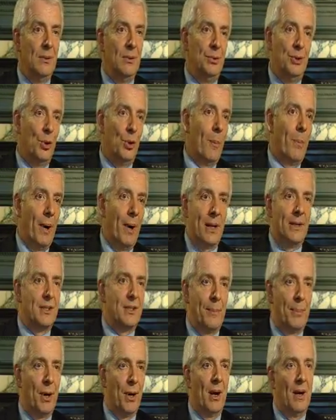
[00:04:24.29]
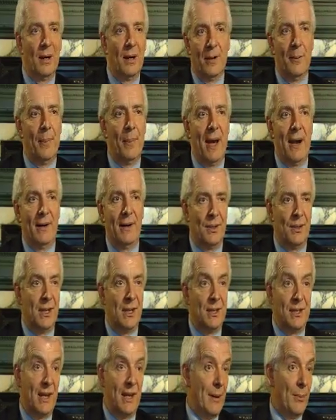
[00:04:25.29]
short breaks to Prague or Paris or
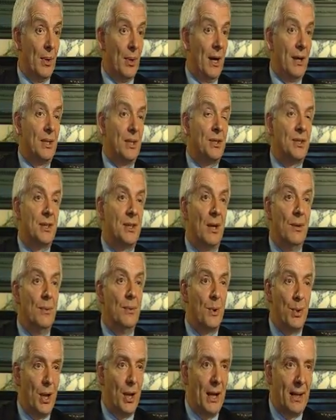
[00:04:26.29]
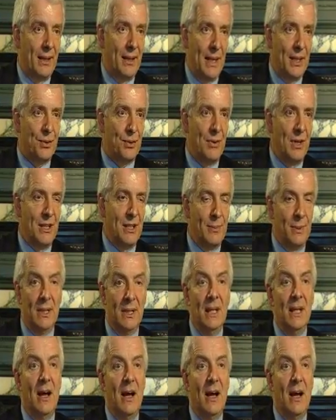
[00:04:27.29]
these anymore. I just don't think that's reasonable.